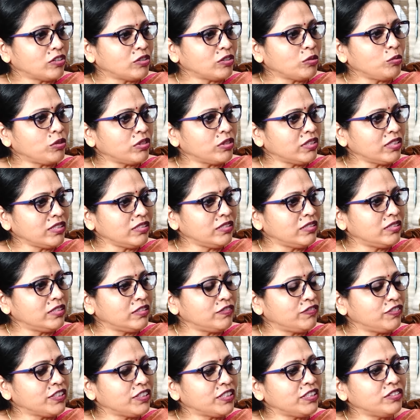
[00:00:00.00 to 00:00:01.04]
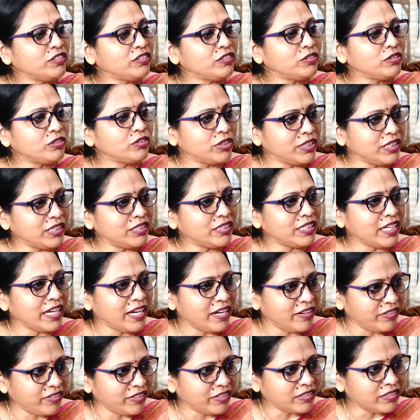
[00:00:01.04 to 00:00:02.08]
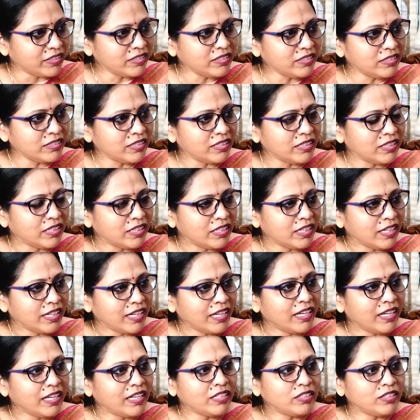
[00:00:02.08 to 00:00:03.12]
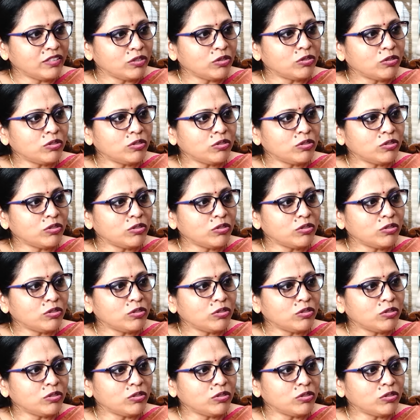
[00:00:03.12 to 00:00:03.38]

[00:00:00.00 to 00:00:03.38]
Doctor, what are the difficult to treat areas? And